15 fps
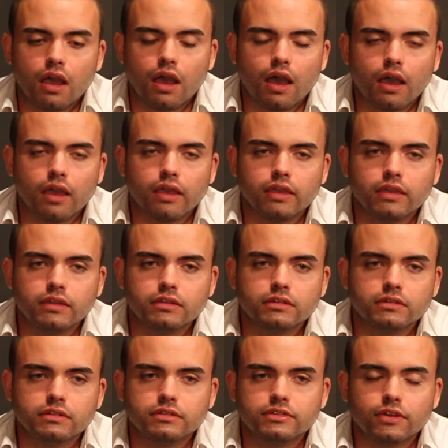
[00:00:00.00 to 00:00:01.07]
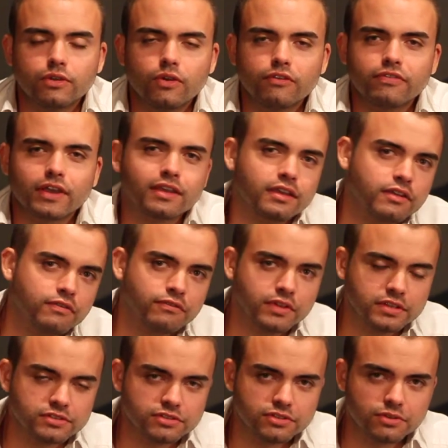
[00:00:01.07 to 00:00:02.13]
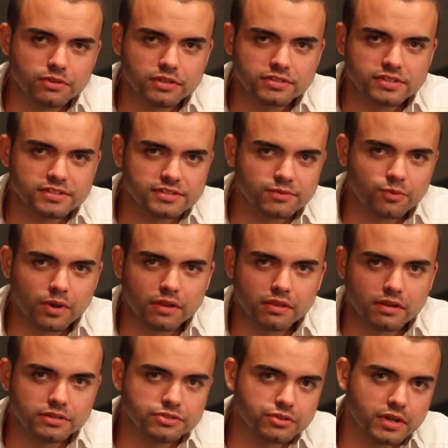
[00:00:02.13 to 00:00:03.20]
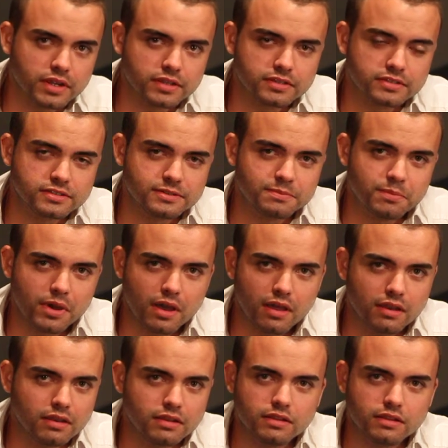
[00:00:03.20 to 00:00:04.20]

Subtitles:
I don't know if I can convince you this isn't one of their tricks, but